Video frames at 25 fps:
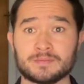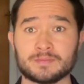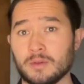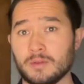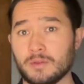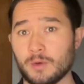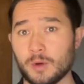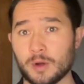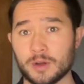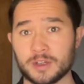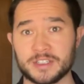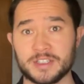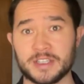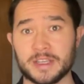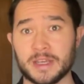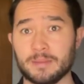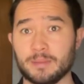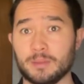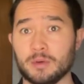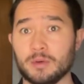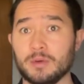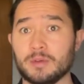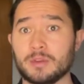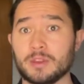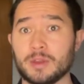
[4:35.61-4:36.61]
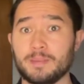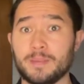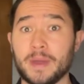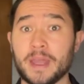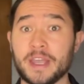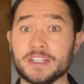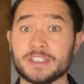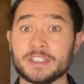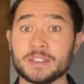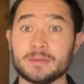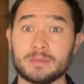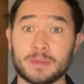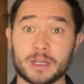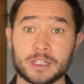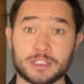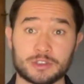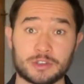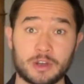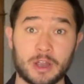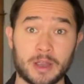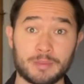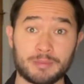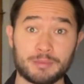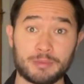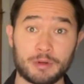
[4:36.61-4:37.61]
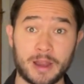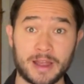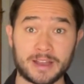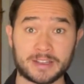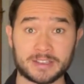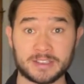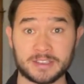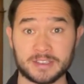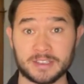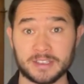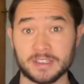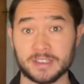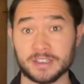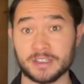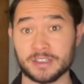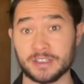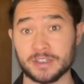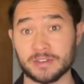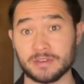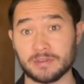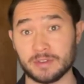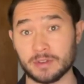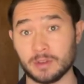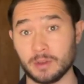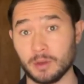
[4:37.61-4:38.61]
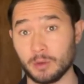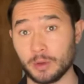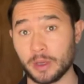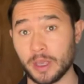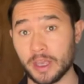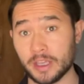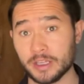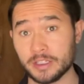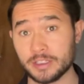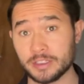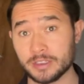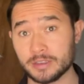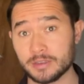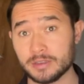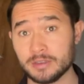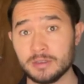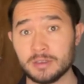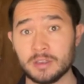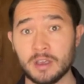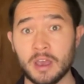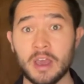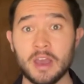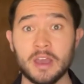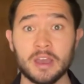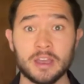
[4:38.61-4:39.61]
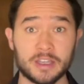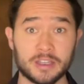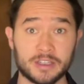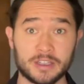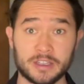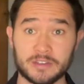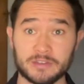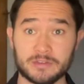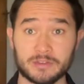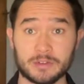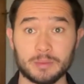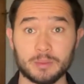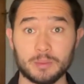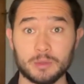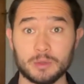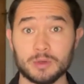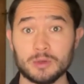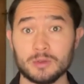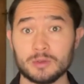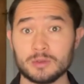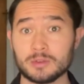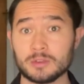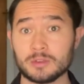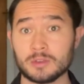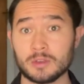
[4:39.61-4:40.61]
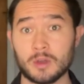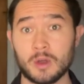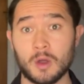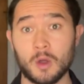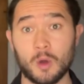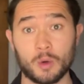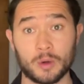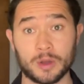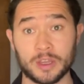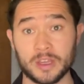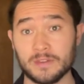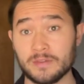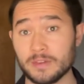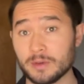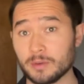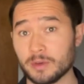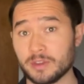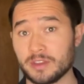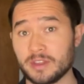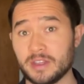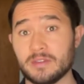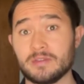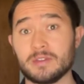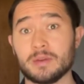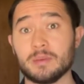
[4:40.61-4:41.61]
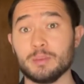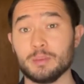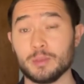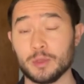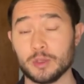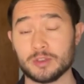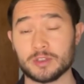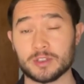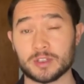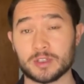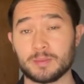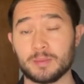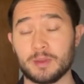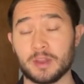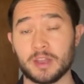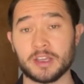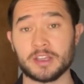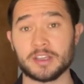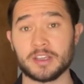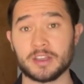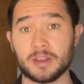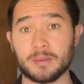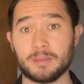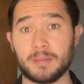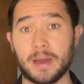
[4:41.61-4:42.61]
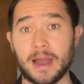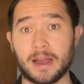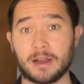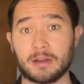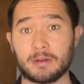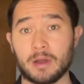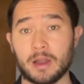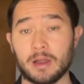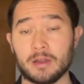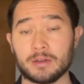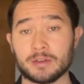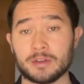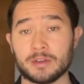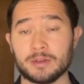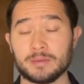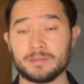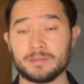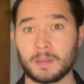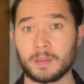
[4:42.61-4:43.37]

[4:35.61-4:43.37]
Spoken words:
For example, the patient might try practicing in different locations, in different moods, or even with different music playing in the background.